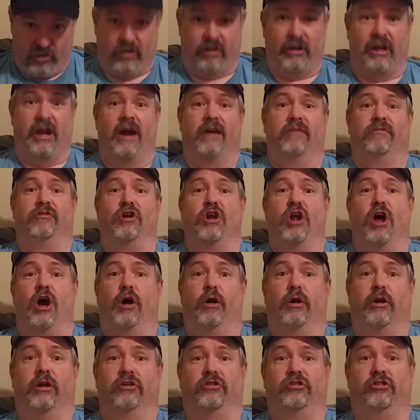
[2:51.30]
So you ever
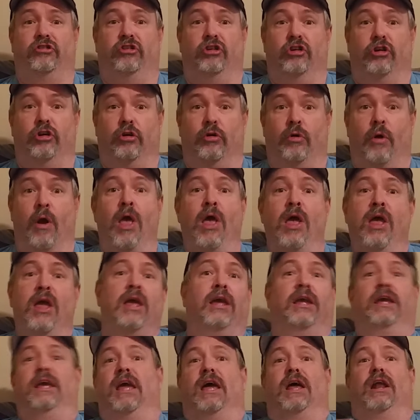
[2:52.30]
noticed you
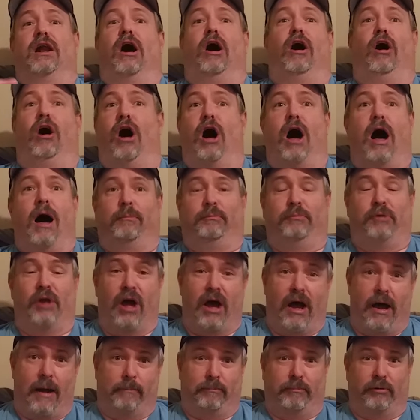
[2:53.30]
get all hopped
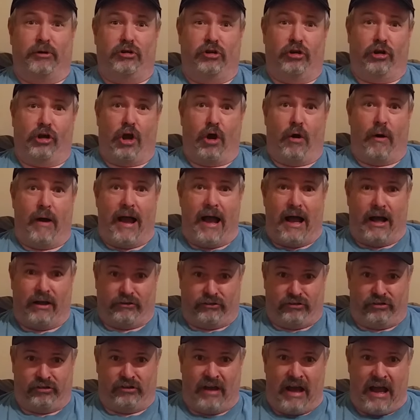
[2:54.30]
up and you go
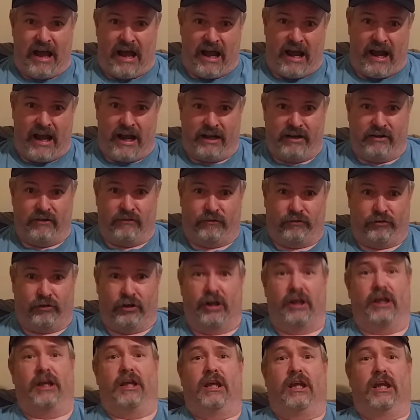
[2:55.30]
outside and
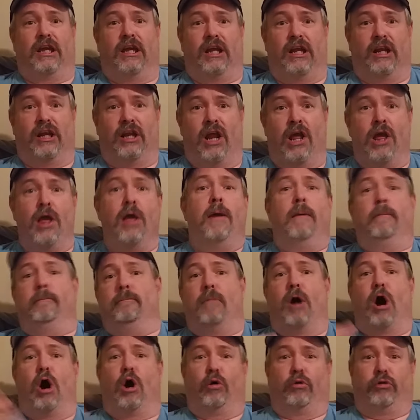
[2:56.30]
freaking
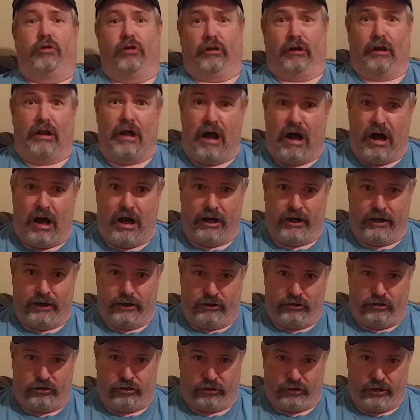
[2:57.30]
mow the lawn
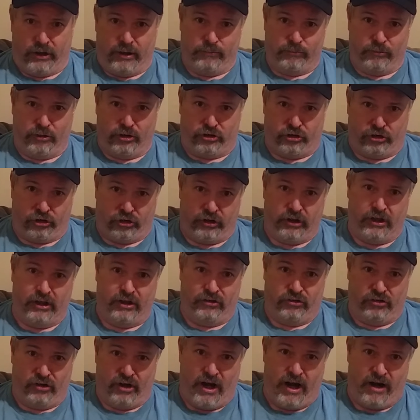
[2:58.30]
and trim the
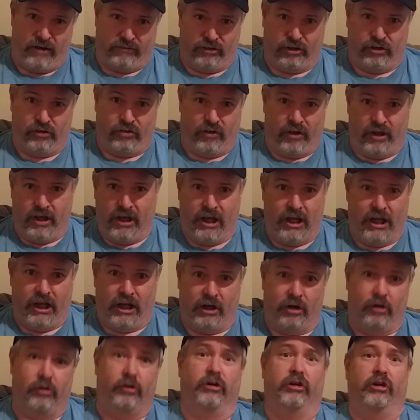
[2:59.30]
trees and
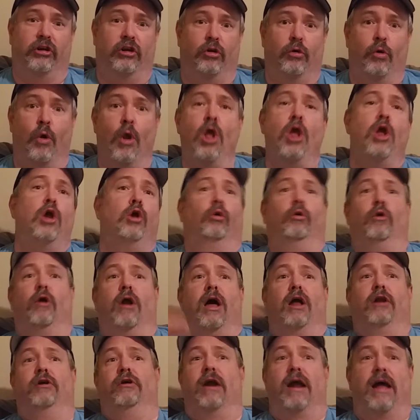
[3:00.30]
everything, or you
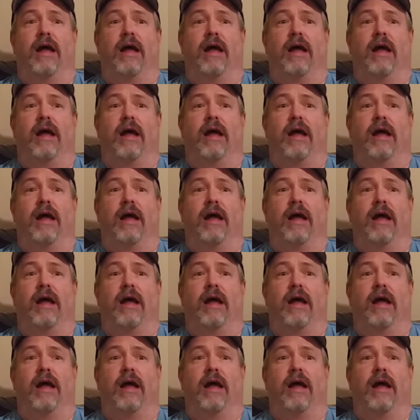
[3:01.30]
run